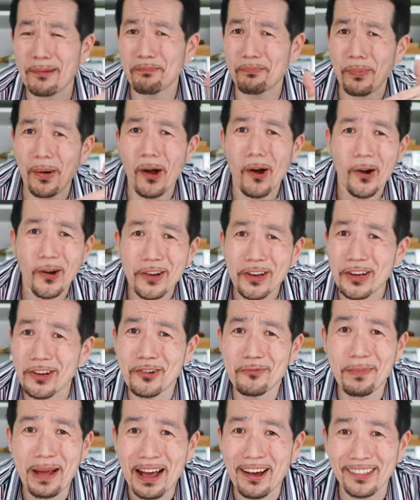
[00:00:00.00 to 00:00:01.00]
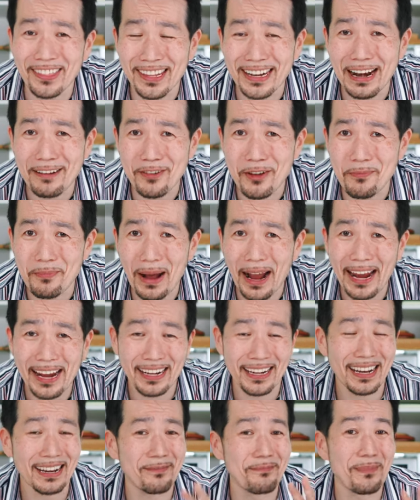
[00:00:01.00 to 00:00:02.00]
a party in your mouth in every
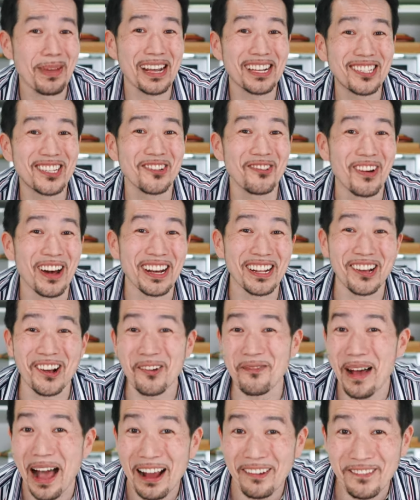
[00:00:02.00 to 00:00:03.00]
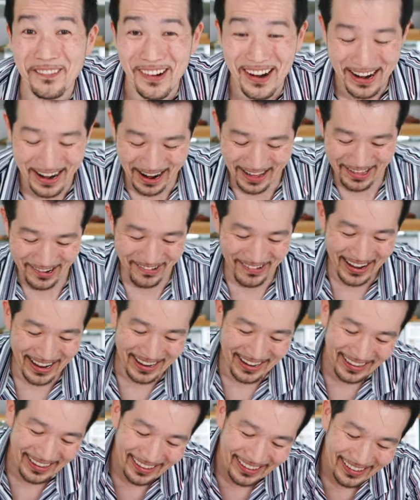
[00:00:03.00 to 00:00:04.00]
bite and makes you want to go back for another
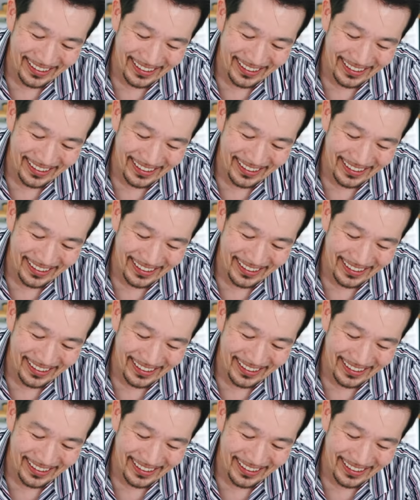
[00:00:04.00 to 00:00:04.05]
one.